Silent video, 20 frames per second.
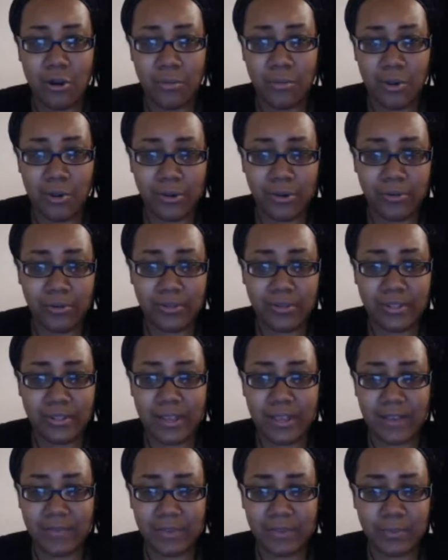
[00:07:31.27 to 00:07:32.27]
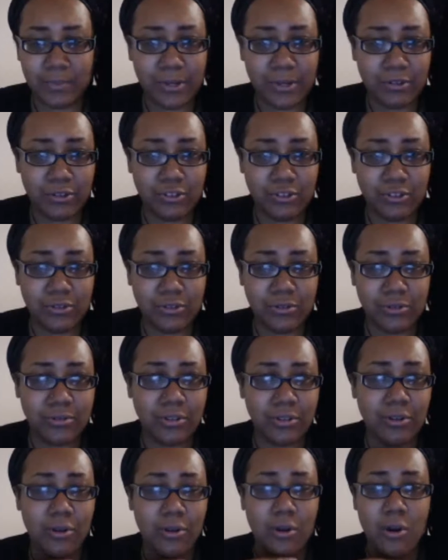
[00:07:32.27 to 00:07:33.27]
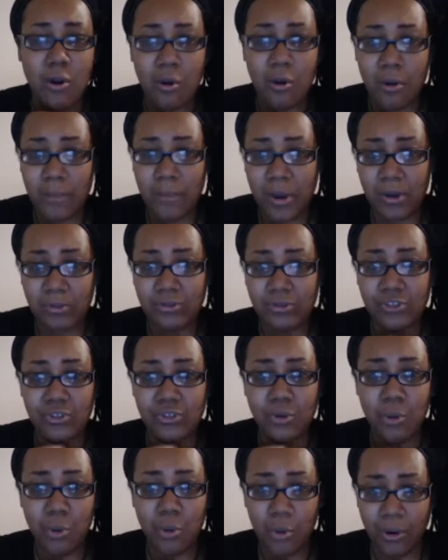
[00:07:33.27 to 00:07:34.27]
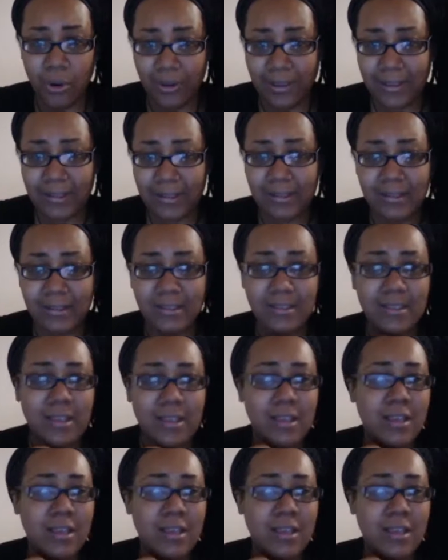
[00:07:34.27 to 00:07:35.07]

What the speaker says: Your hormones have your hormones, your organs,